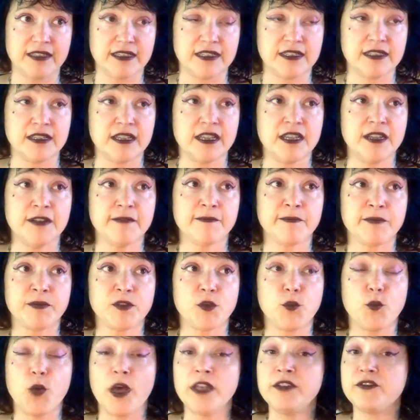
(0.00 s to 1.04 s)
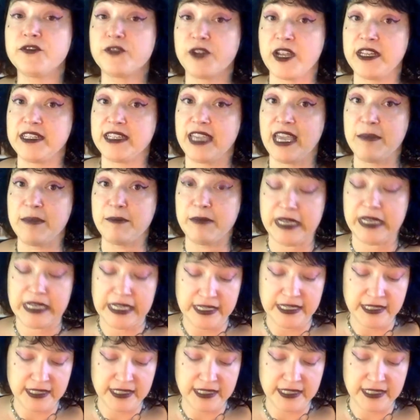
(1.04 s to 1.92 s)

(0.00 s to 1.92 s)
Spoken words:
And one friend came by